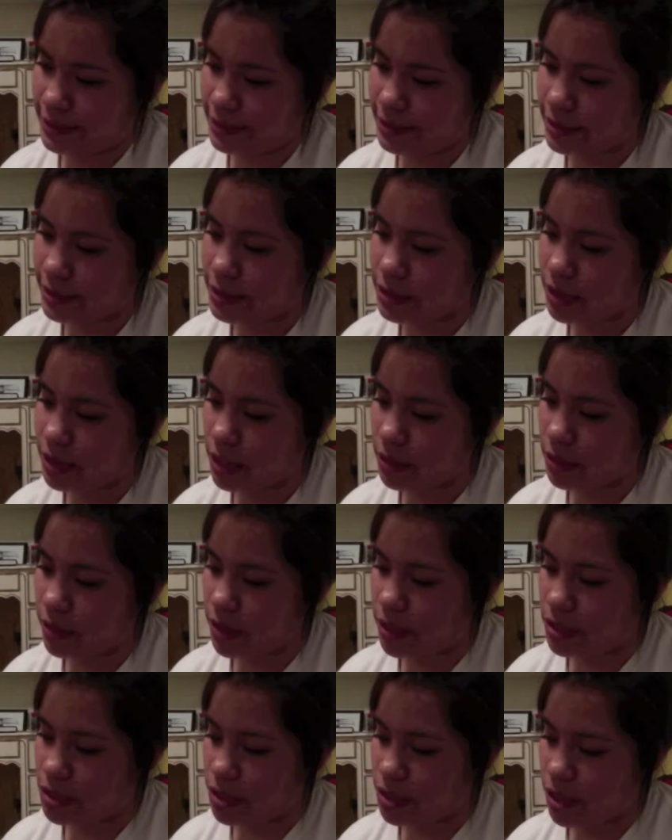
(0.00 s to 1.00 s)
just gotta
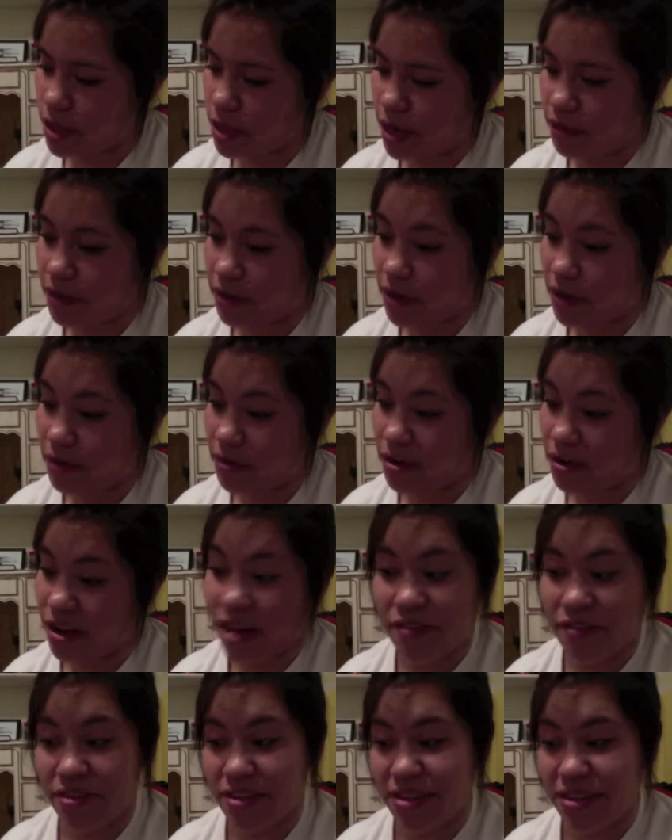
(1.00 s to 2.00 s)
make sure I've covered
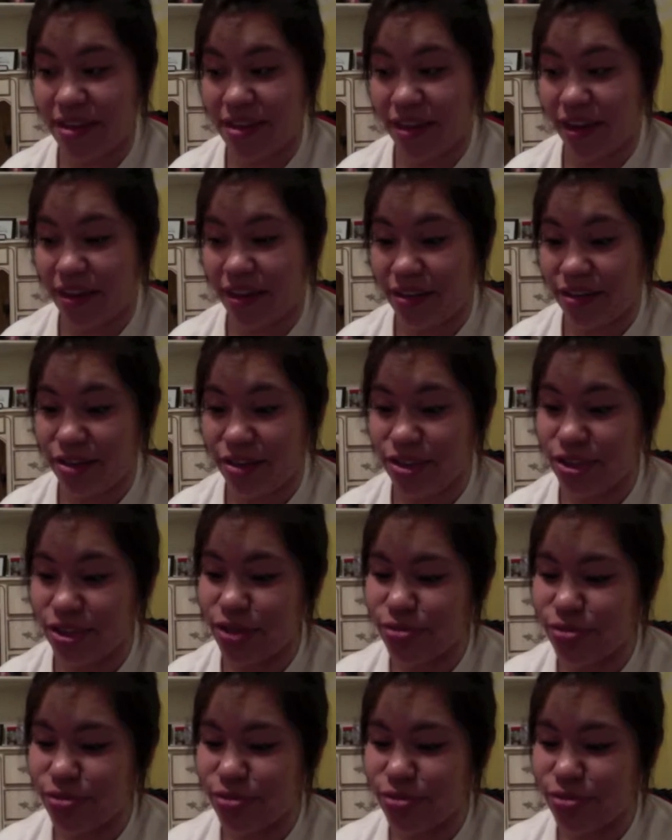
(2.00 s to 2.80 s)
everything I need to.